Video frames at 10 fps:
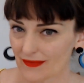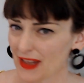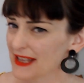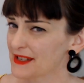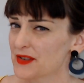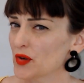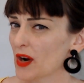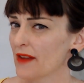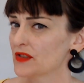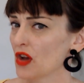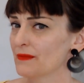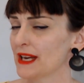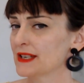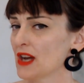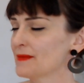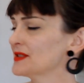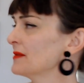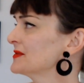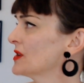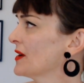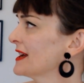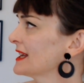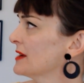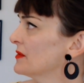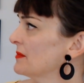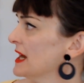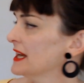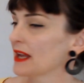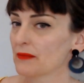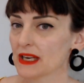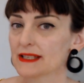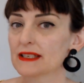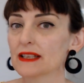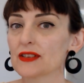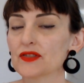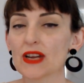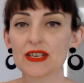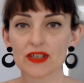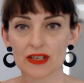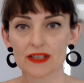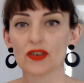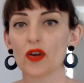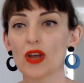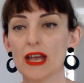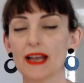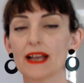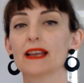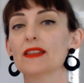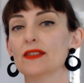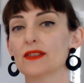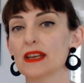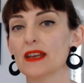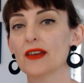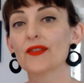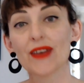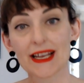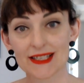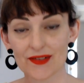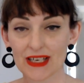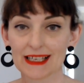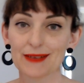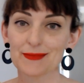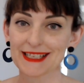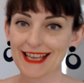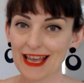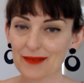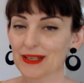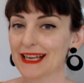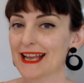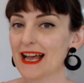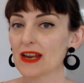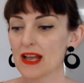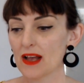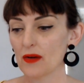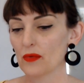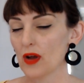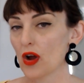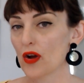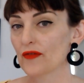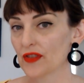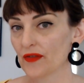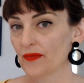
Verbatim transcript: that's a story I've told many times, so I'm sorry I keep repeating it, but it's an illustration that the effects of an eclipse can play out over the